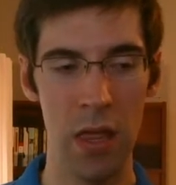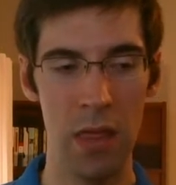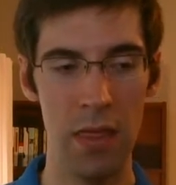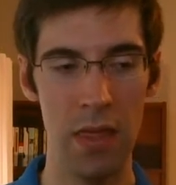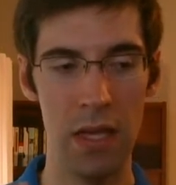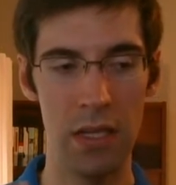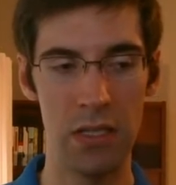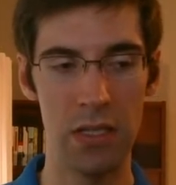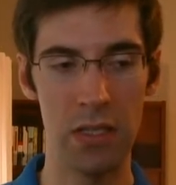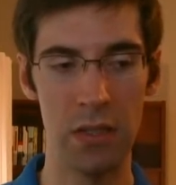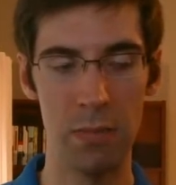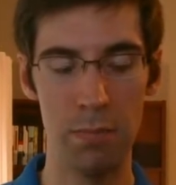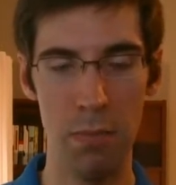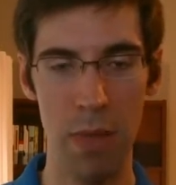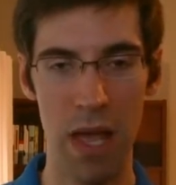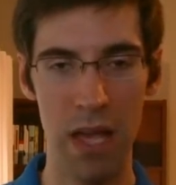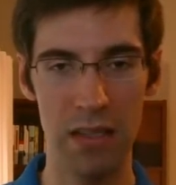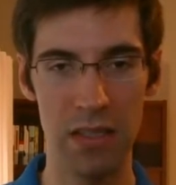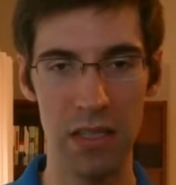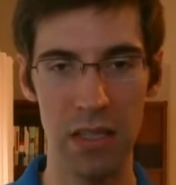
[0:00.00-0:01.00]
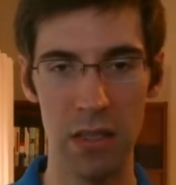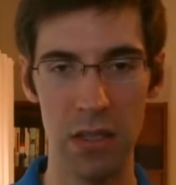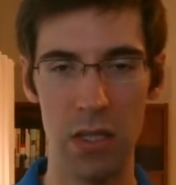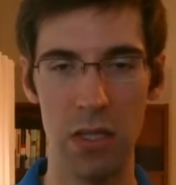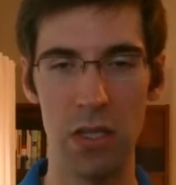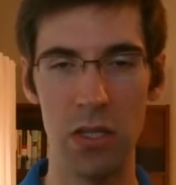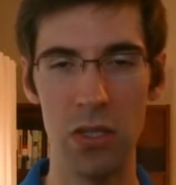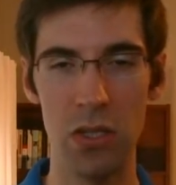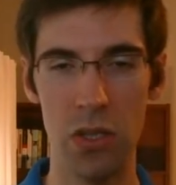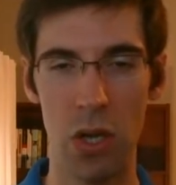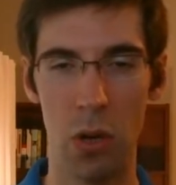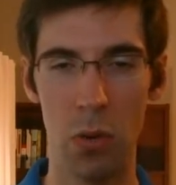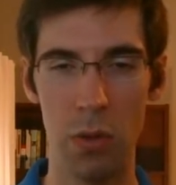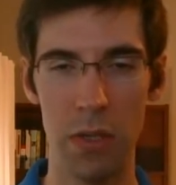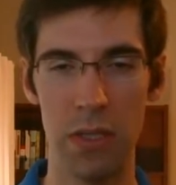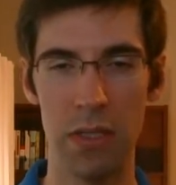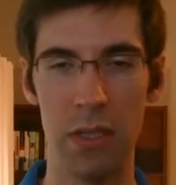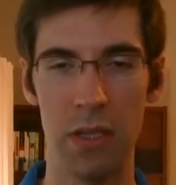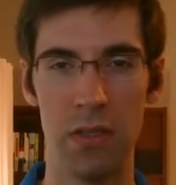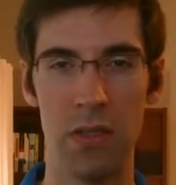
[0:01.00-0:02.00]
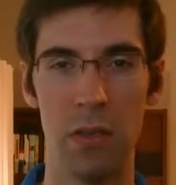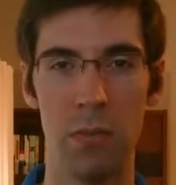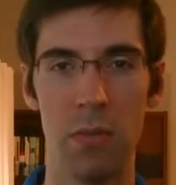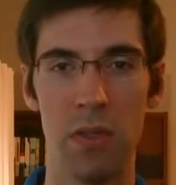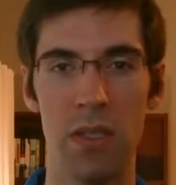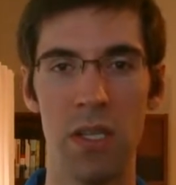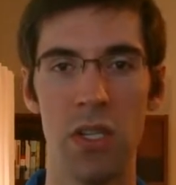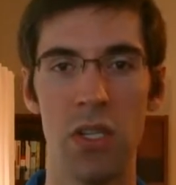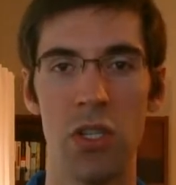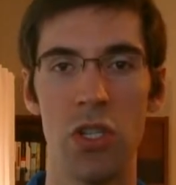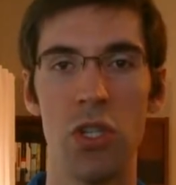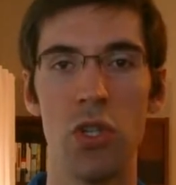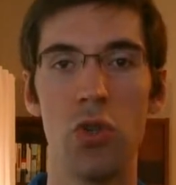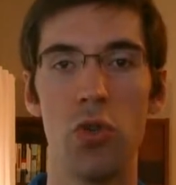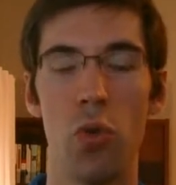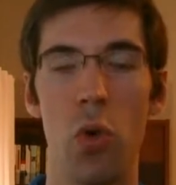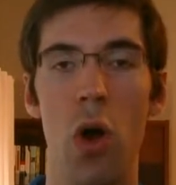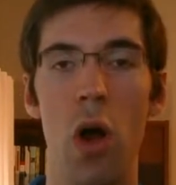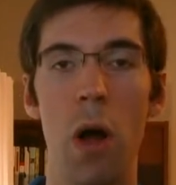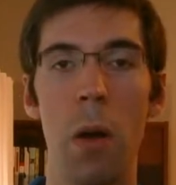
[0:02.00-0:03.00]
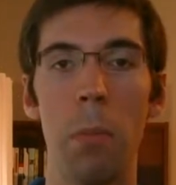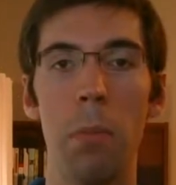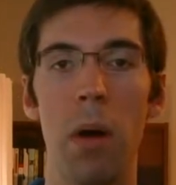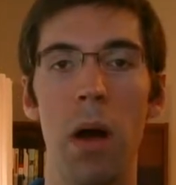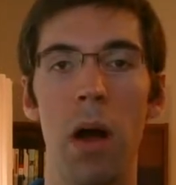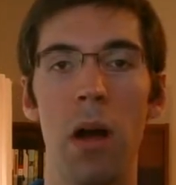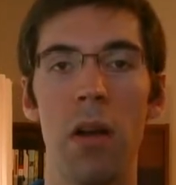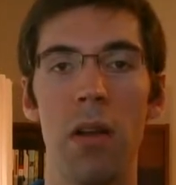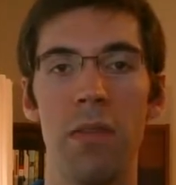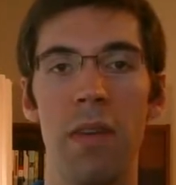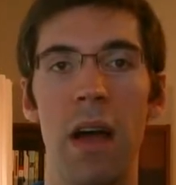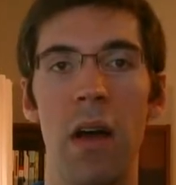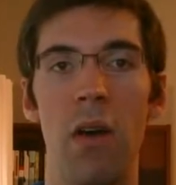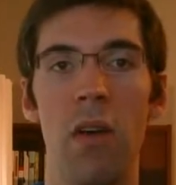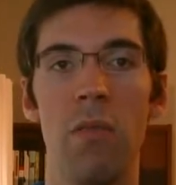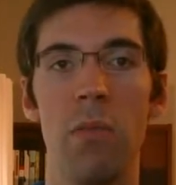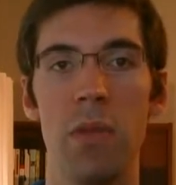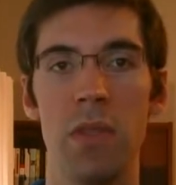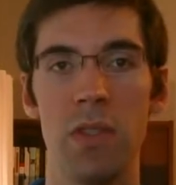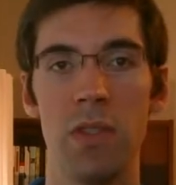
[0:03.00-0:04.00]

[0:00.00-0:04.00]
this masculine stoicism is such a strong part of how I've been